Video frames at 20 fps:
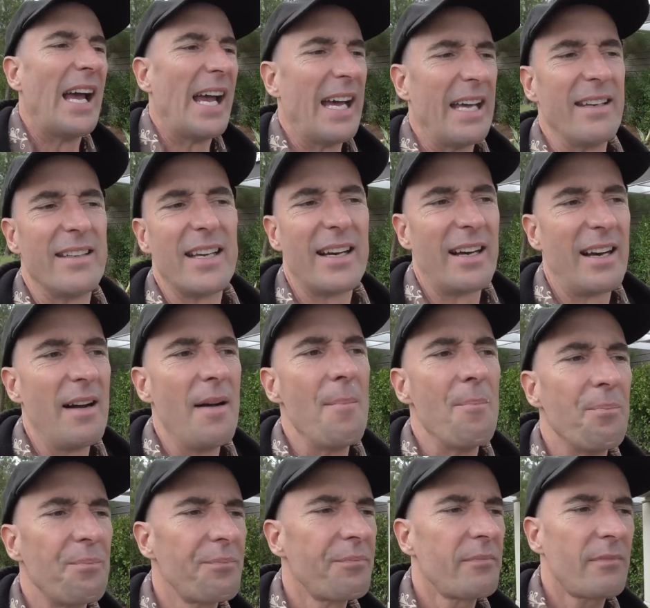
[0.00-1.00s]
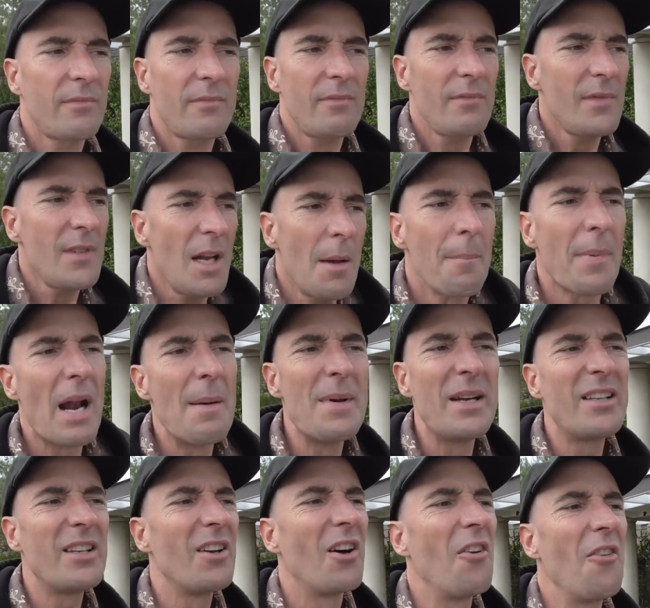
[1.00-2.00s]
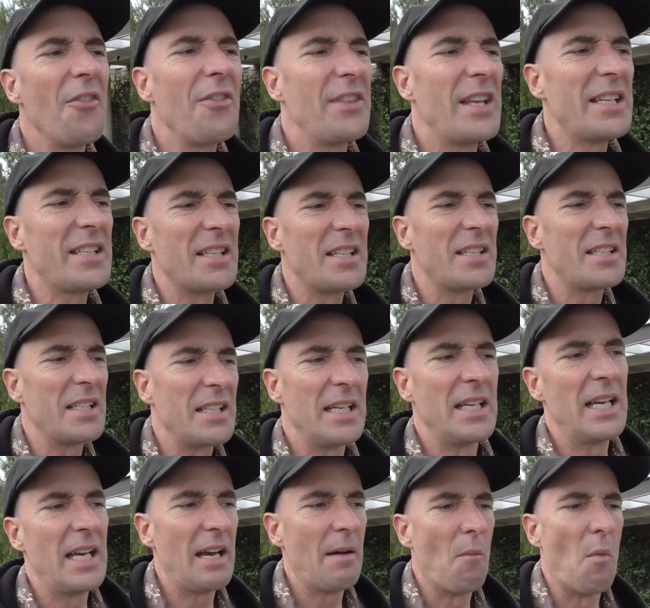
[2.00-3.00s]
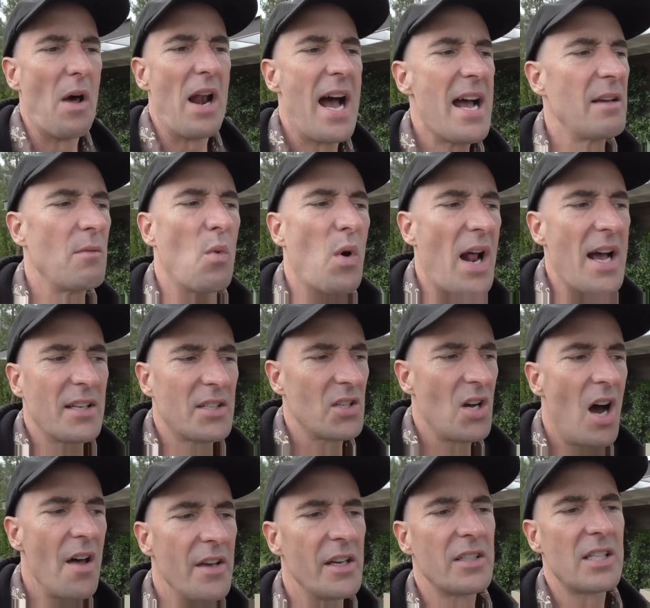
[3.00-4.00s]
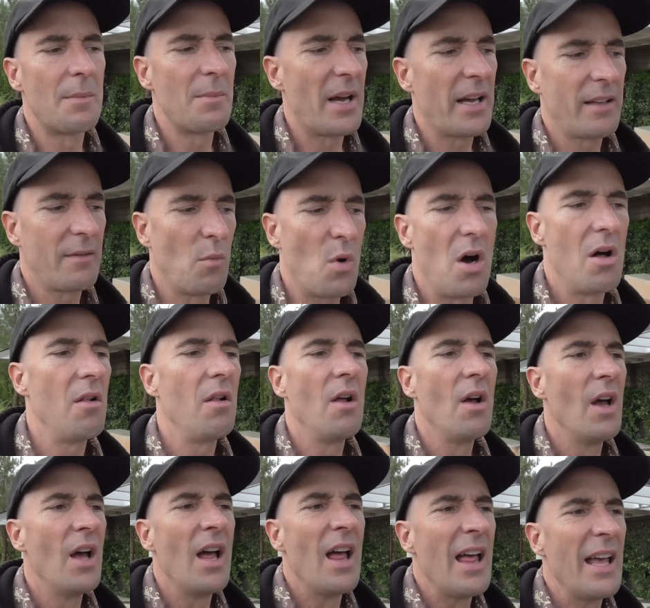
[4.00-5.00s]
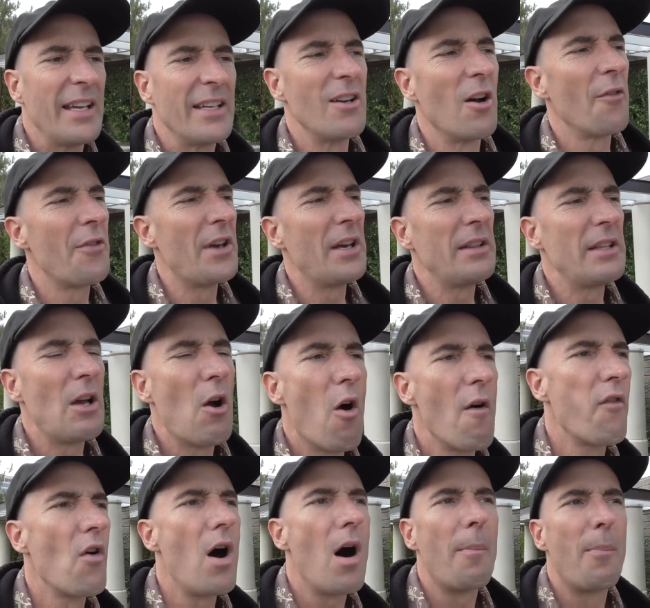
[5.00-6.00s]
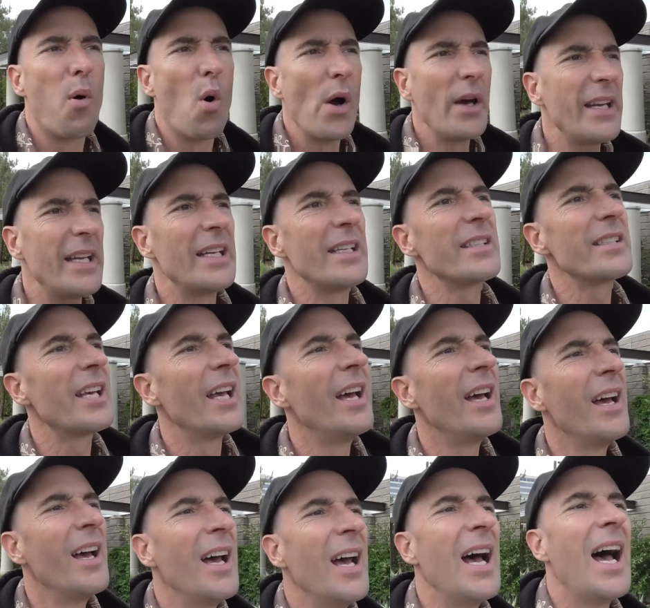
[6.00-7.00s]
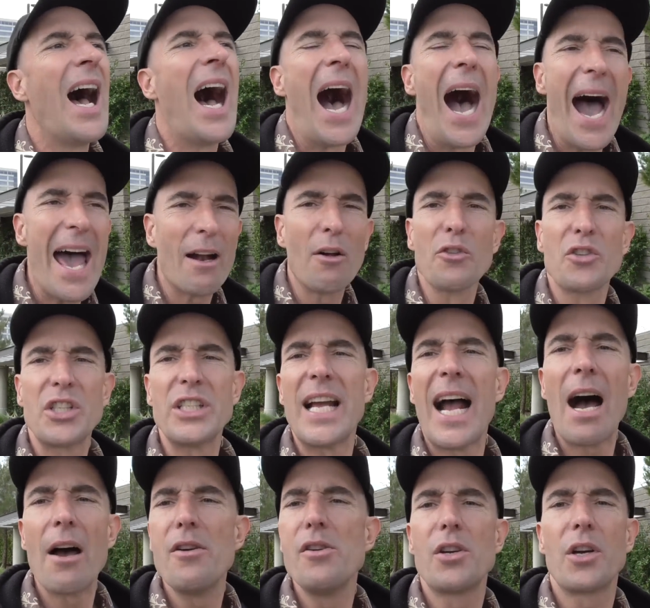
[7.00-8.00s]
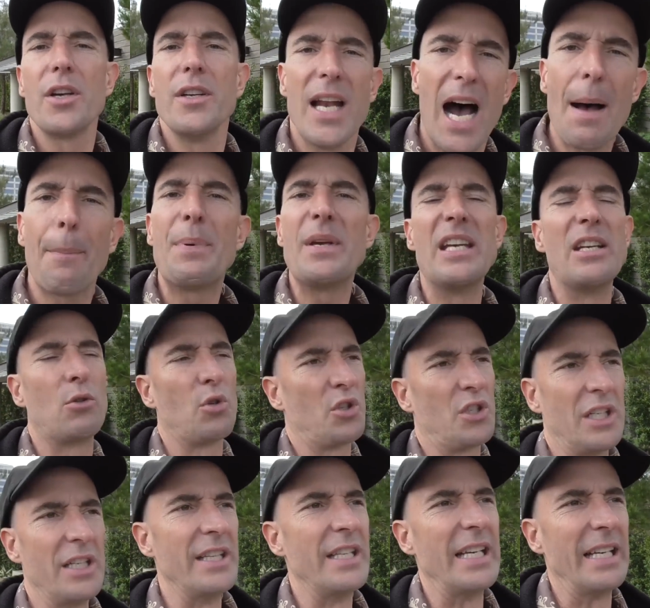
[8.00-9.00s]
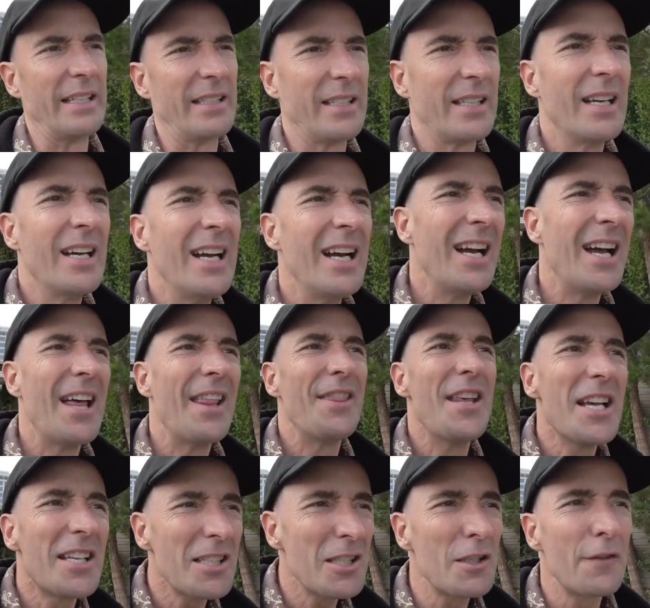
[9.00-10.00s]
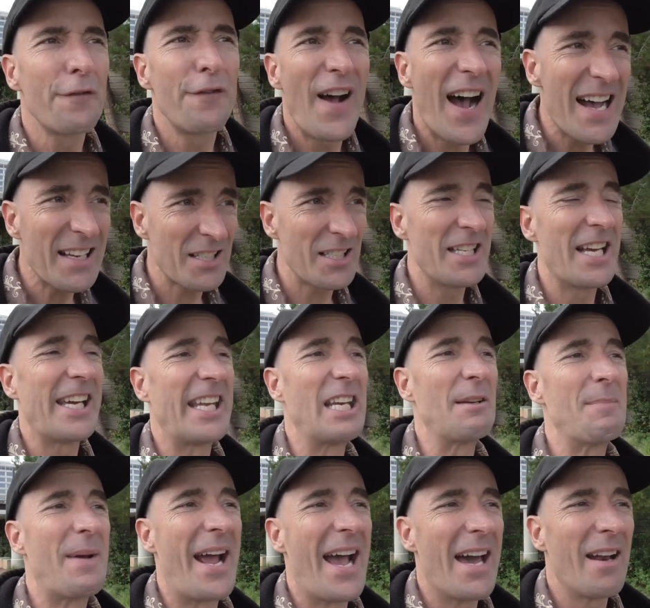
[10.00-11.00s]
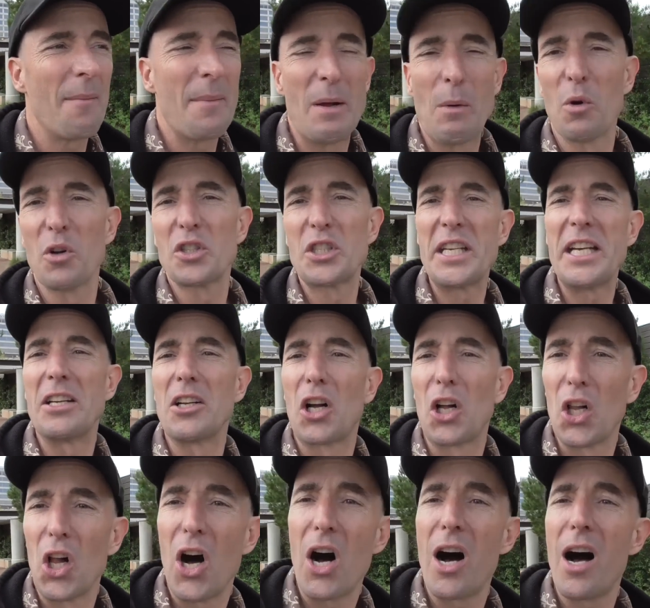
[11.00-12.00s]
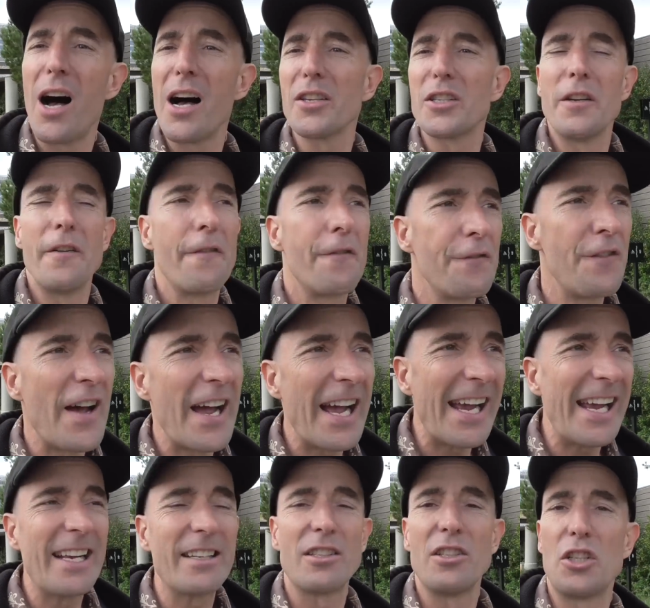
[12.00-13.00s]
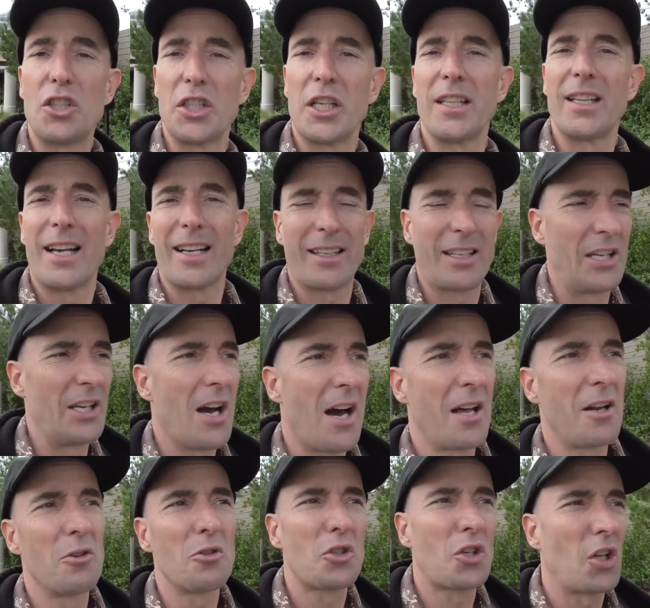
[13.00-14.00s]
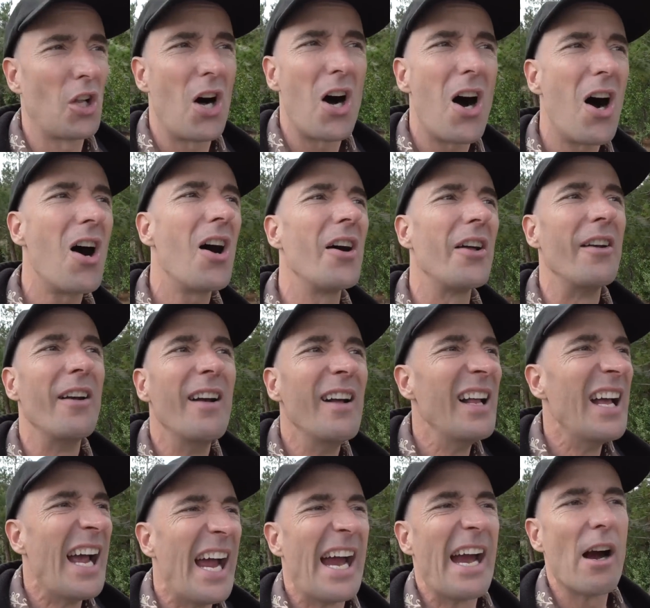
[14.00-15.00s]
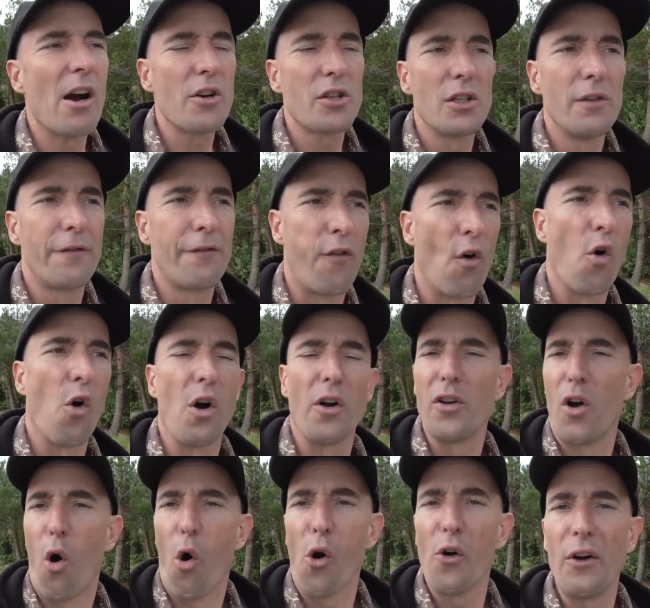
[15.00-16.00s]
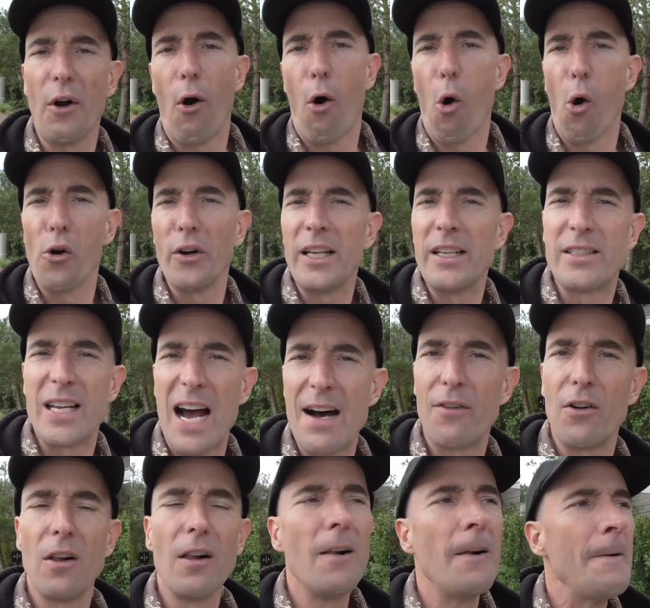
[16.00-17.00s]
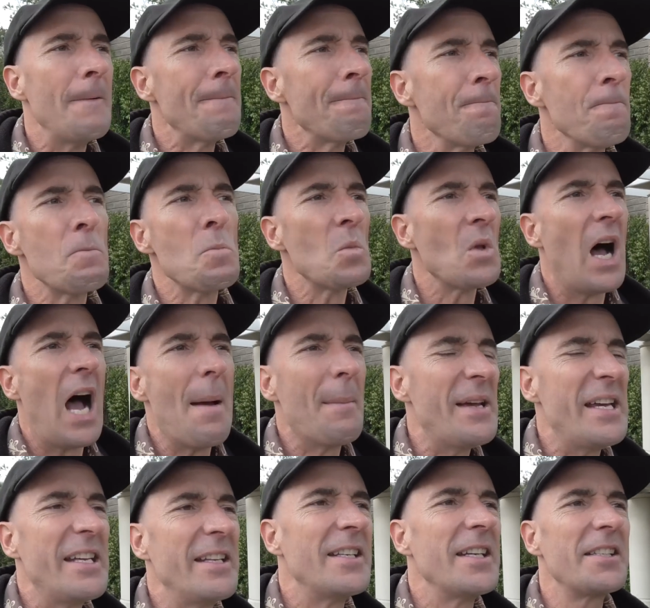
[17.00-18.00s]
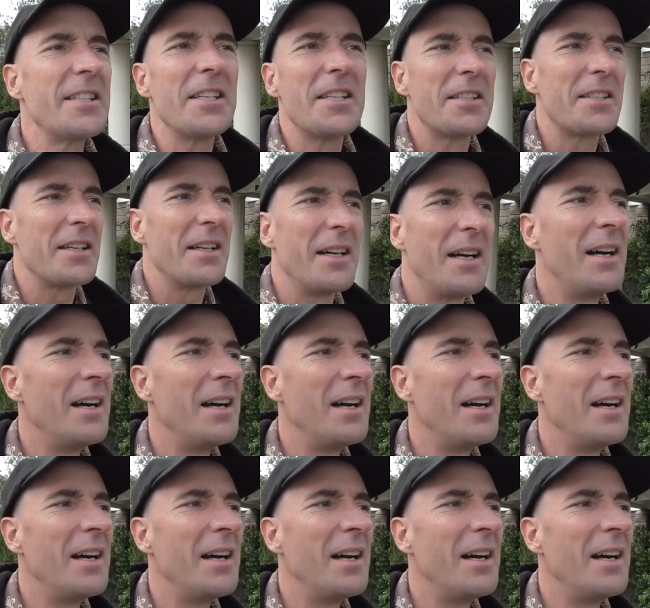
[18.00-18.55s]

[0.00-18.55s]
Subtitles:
And, but I mean, you know, this is, when I saw this, I'm like, well, you know, the overall point is, I don't see how you could not be interested in this. This is fascinating, man. I mean, we're seeing claws and fangs and shit, like Keanu's claw and Harrison Ford, horny devil. I mean, this is